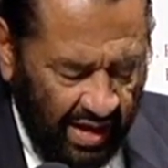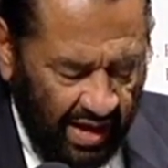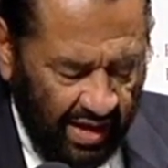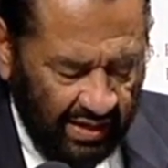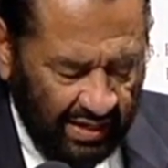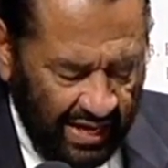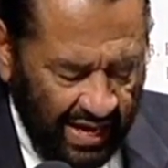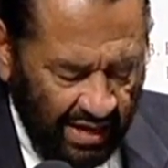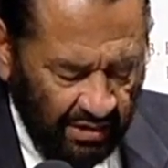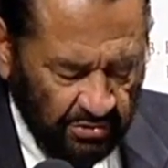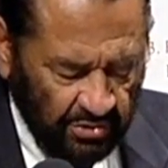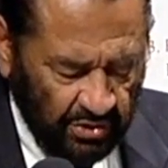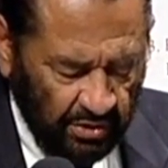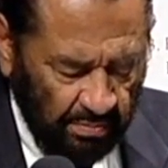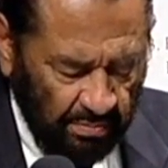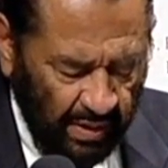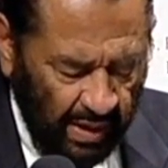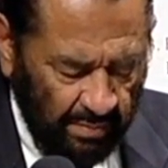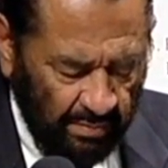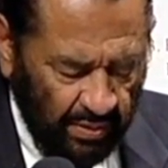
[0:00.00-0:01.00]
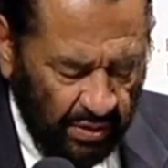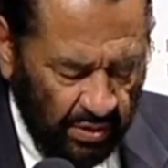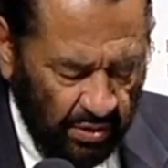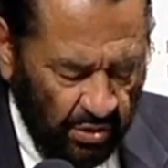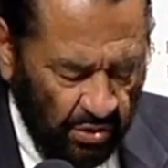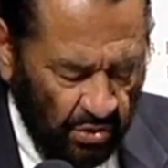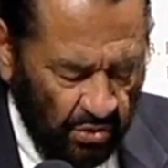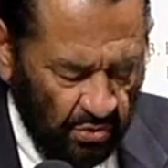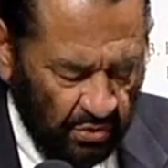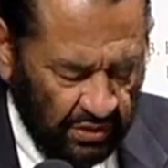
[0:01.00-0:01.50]
A council member
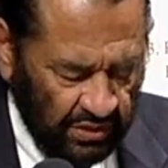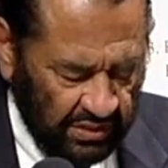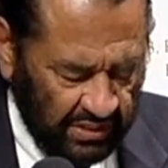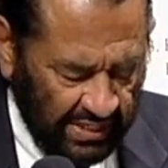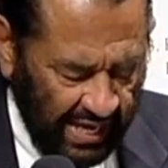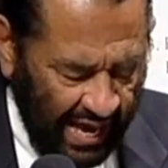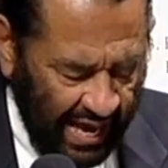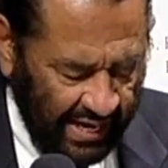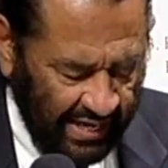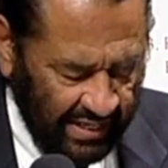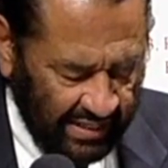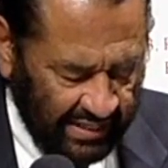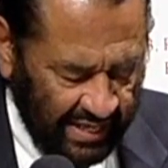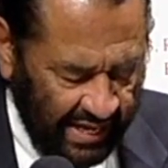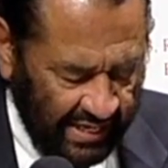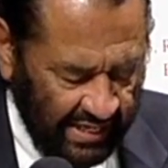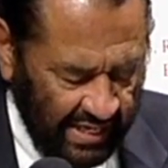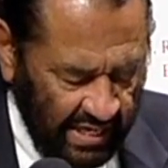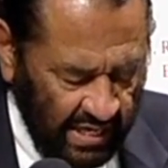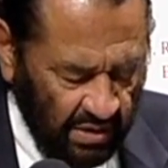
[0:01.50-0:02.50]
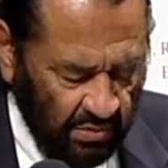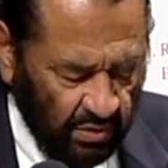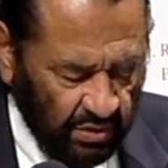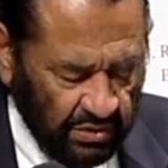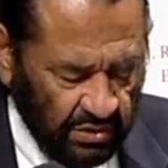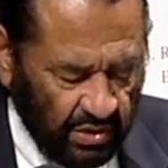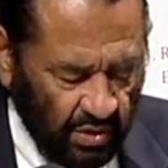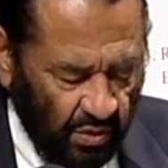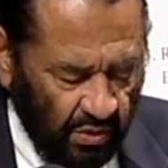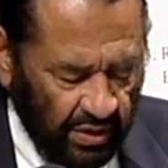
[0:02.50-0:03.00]
who decided that he
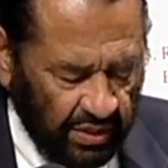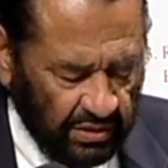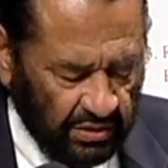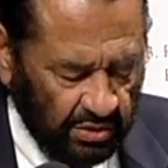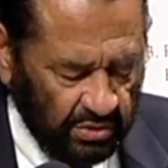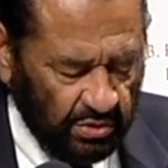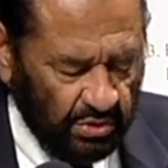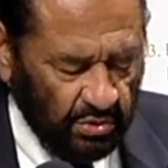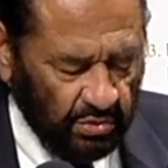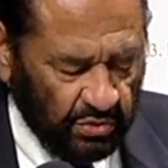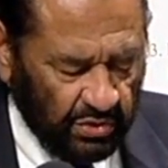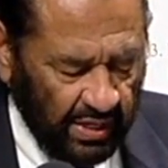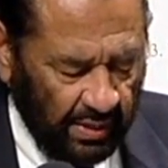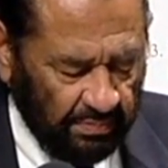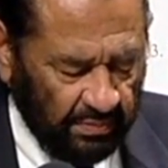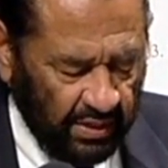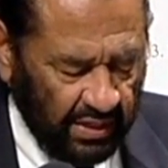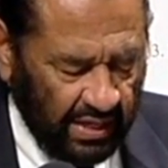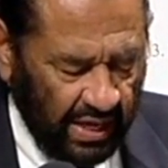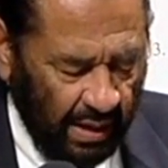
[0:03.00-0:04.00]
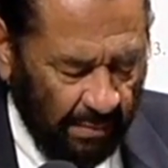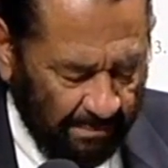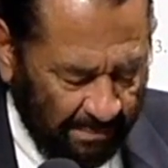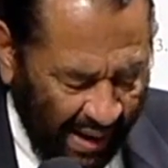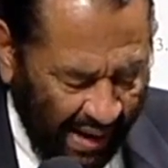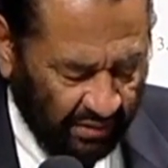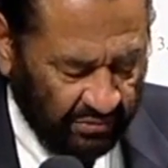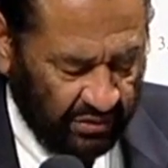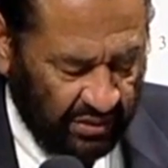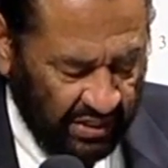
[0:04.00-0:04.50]
was going to do something
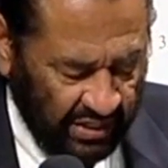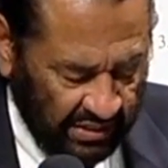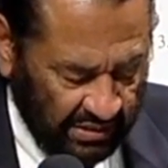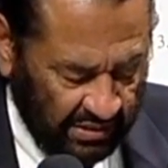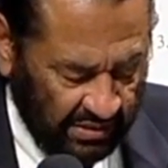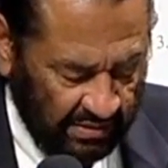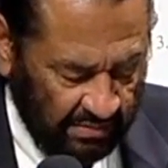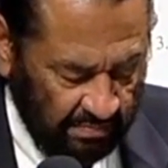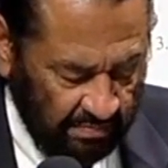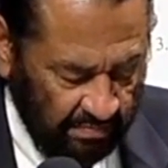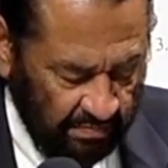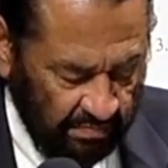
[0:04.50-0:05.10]
about this.